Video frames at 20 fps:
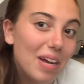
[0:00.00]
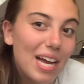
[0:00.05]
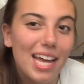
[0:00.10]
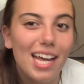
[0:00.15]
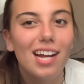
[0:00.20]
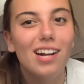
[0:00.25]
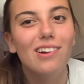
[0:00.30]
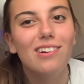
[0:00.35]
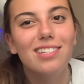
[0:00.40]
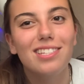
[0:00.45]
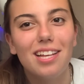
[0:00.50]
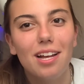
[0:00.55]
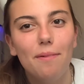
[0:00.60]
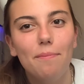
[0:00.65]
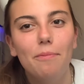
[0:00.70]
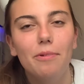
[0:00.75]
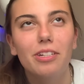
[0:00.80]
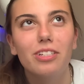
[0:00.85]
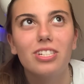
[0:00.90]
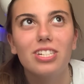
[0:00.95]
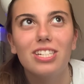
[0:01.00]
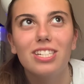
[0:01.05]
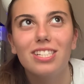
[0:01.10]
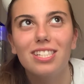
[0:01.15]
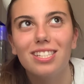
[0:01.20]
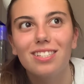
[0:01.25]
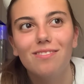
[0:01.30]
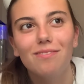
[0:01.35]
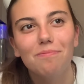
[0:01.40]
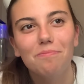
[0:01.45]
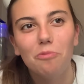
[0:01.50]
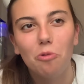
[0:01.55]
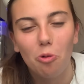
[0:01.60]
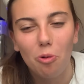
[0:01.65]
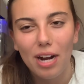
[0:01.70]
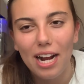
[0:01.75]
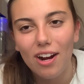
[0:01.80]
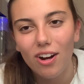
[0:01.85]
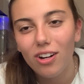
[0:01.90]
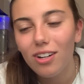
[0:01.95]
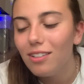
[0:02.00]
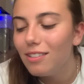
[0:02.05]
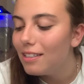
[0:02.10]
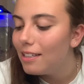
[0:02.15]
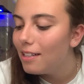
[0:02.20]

My hair is up, which is rare.